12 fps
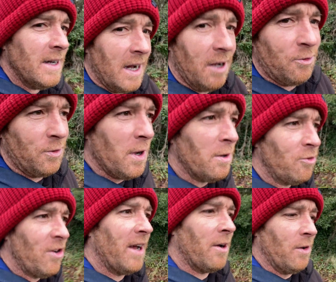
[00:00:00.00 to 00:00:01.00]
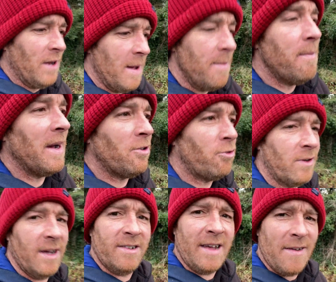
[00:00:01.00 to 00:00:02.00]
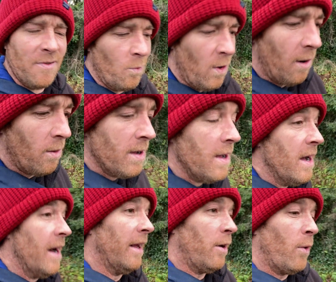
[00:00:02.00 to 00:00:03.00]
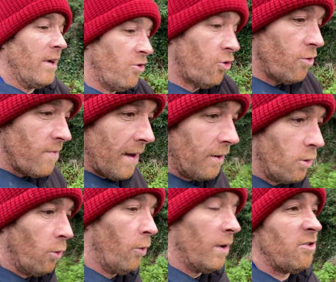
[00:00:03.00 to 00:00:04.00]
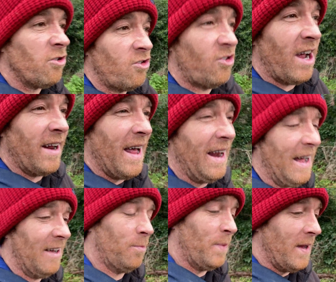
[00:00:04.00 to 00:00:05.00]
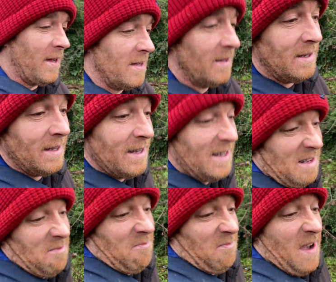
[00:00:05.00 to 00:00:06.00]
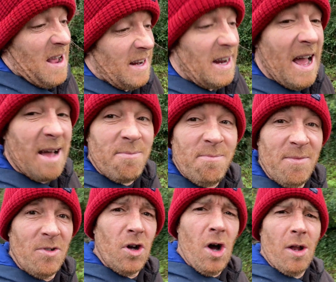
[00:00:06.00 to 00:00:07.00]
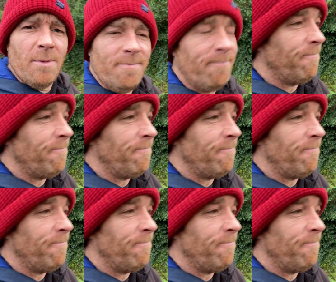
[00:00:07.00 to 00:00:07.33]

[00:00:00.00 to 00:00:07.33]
I shall go and check on them, make sure they're safe and well, and then quickly shoot round the corner and just check that last bit. Failing that, it's gone.